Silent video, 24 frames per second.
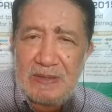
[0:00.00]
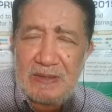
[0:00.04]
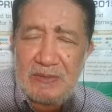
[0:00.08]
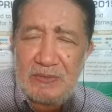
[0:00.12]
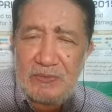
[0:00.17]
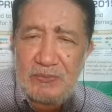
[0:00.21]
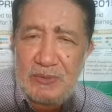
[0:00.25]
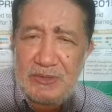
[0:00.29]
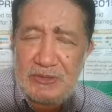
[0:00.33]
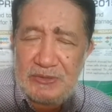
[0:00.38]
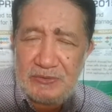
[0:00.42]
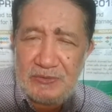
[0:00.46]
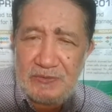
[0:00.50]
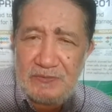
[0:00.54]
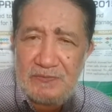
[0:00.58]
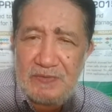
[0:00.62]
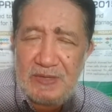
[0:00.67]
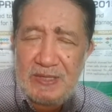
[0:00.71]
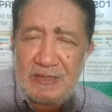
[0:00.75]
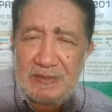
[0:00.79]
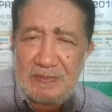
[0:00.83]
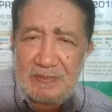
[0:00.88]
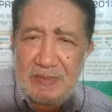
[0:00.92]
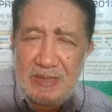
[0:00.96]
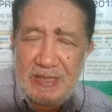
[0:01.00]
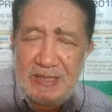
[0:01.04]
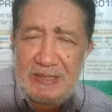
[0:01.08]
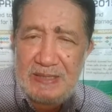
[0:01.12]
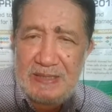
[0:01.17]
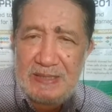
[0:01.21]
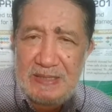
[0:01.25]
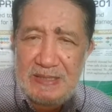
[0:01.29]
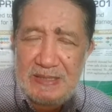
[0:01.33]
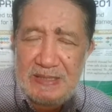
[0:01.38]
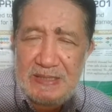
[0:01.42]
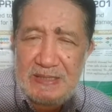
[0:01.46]
we survive
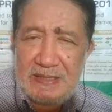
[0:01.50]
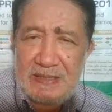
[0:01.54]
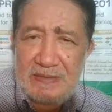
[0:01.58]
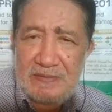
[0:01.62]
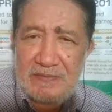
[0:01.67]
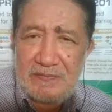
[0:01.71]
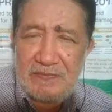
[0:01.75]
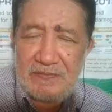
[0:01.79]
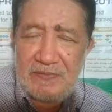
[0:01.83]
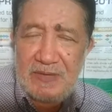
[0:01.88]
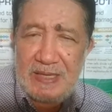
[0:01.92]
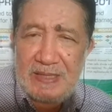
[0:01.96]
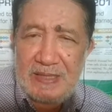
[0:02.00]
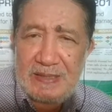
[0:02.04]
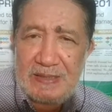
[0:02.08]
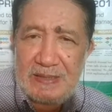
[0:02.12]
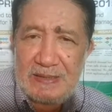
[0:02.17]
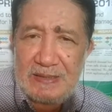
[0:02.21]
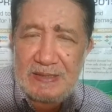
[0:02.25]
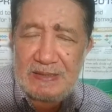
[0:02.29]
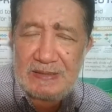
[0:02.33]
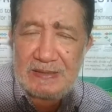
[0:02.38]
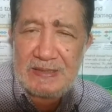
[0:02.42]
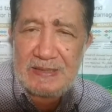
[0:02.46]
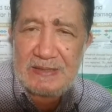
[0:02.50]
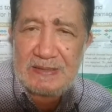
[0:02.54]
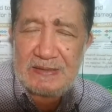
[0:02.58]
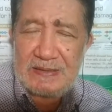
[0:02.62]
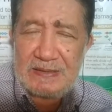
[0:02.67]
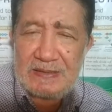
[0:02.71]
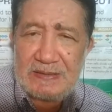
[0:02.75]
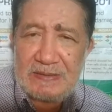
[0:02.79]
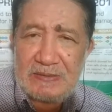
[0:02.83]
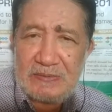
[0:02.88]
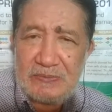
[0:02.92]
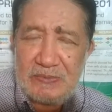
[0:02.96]
any viral attack
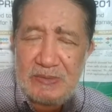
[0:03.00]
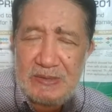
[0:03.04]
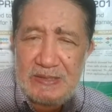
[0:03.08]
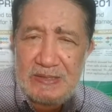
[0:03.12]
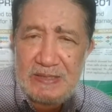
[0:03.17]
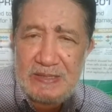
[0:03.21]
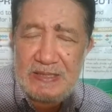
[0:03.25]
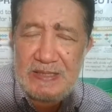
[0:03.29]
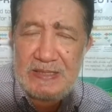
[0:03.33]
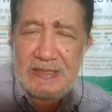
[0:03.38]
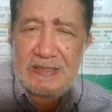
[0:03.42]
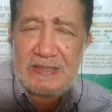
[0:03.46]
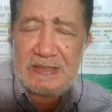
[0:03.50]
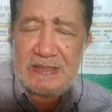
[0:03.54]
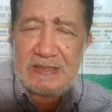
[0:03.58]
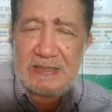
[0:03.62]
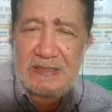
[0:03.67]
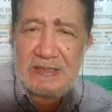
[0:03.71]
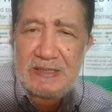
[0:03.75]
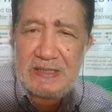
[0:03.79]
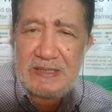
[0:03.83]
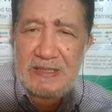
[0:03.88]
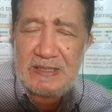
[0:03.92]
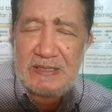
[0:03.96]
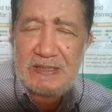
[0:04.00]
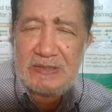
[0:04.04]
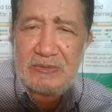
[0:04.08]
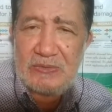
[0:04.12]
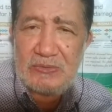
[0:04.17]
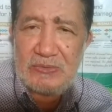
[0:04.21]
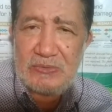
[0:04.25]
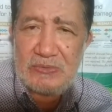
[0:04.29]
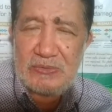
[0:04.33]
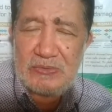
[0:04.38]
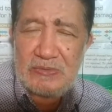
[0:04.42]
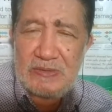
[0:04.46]
within 3
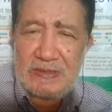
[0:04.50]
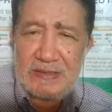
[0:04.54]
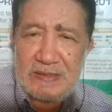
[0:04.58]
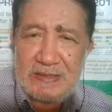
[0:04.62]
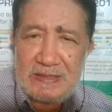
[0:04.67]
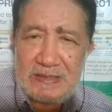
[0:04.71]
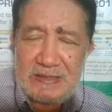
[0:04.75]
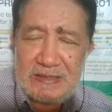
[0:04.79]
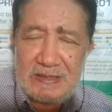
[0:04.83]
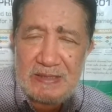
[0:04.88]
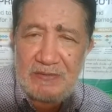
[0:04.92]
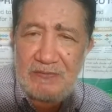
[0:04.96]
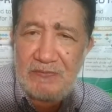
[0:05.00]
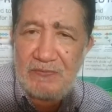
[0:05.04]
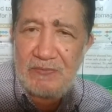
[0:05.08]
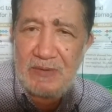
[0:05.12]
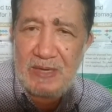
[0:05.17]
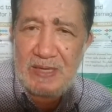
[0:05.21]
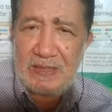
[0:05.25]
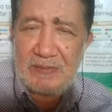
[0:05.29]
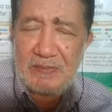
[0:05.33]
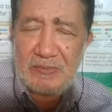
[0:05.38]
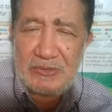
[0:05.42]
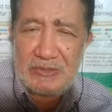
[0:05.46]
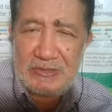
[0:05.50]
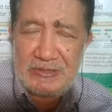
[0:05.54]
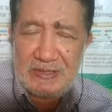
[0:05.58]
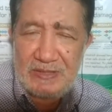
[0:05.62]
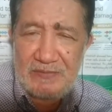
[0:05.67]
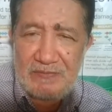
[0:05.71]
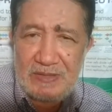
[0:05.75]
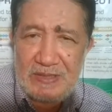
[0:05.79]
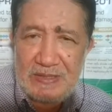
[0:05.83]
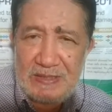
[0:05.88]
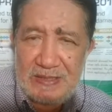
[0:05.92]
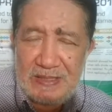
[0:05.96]
to let's say 5 or
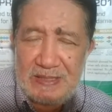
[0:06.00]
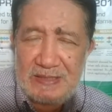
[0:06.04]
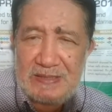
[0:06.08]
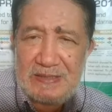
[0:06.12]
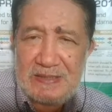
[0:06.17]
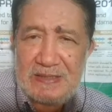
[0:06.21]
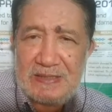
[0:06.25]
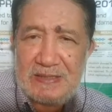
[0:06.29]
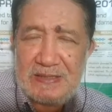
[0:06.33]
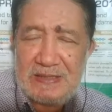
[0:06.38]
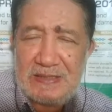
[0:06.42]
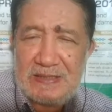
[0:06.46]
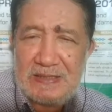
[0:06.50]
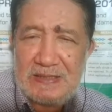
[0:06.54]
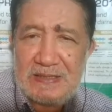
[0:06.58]
7 days.